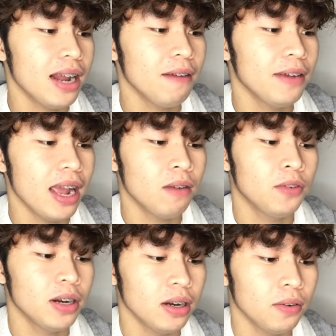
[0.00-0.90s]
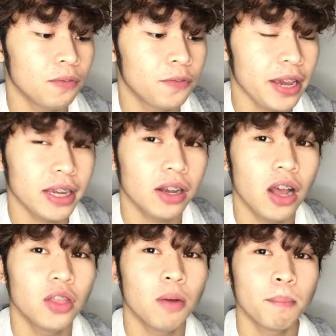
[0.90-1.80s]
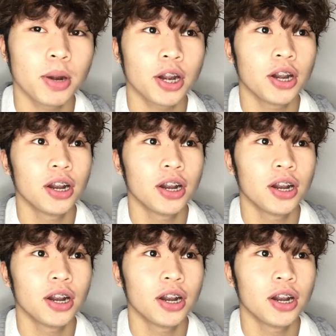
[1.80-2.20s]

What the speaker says: have I ever fake a number.